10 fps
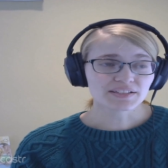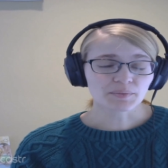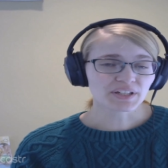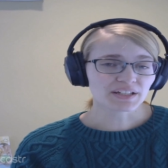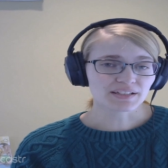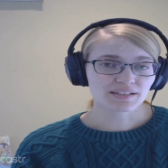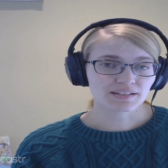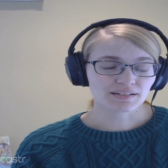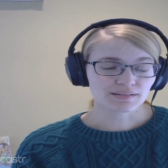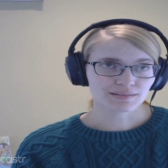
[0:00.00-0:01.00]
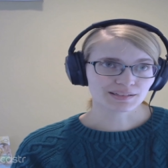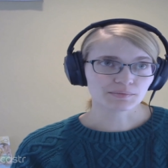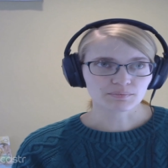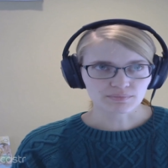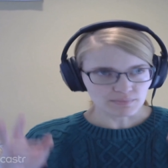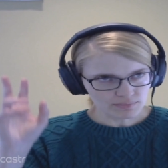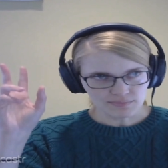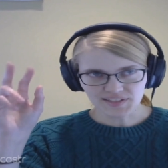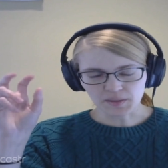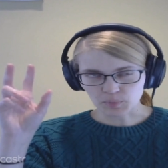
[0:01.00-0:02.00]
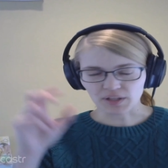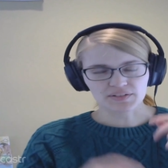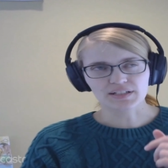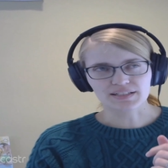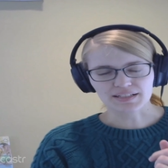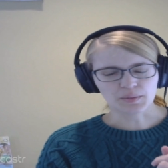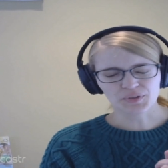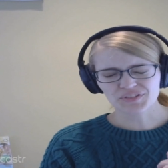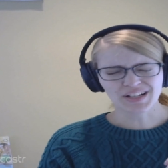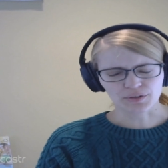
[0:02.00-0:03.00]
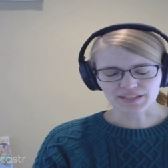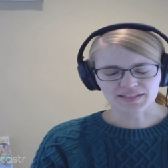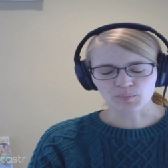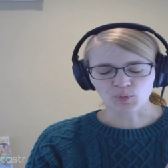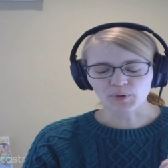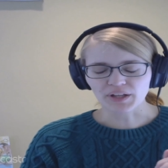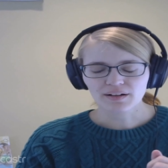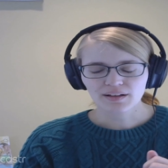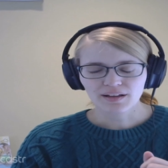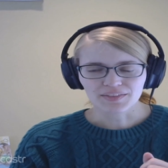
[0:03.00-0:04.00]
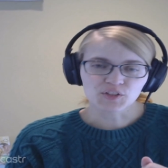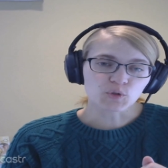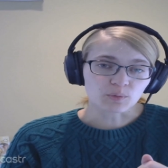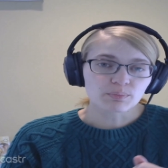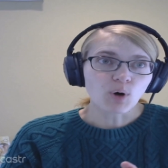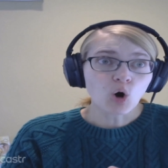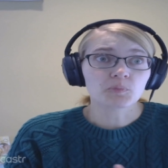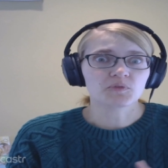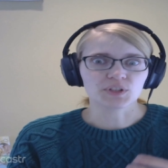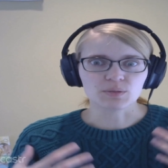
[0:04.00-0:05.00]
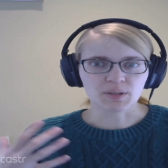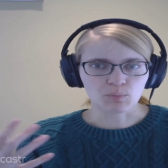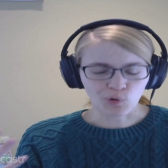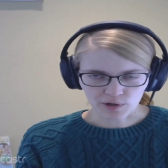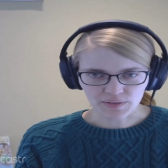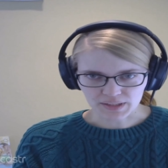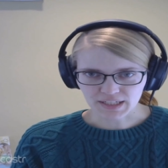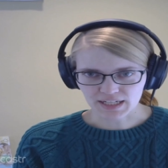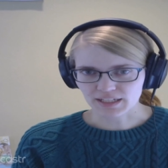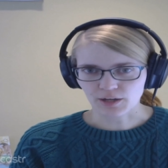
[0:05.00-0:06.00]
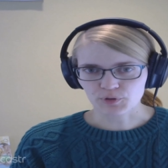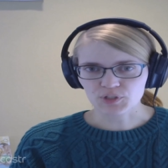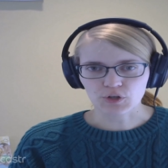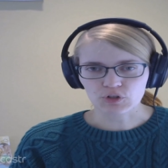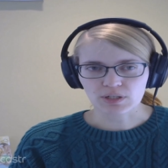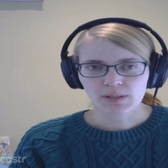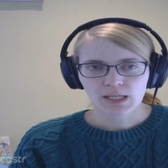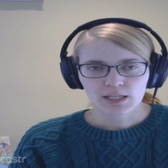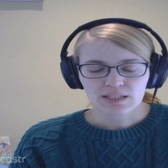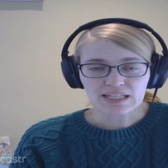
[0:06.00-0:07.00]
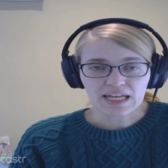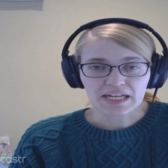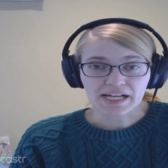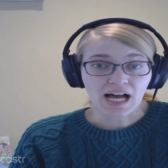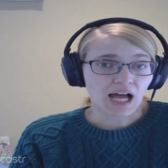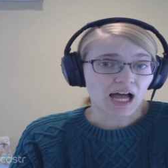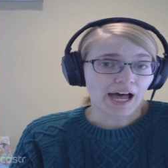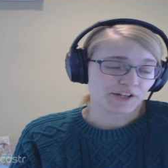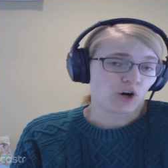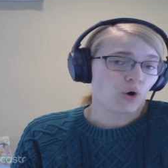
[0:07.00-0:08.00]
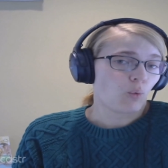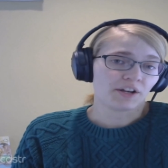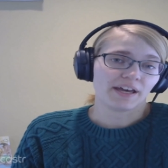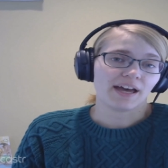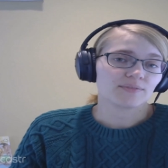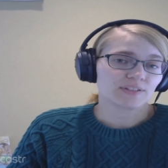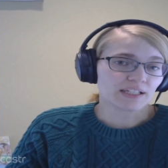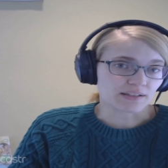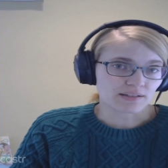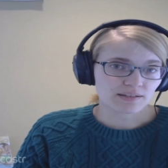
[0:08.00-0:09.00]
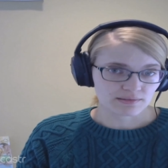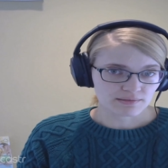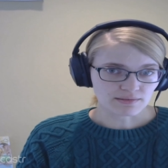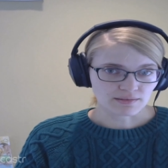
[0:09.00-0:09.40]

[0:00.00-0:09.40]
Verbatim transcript: something as simple, I was going to say simple. It's not really simple, but this would hopefully be more in the dating conversation, saying, I don't want to have kids.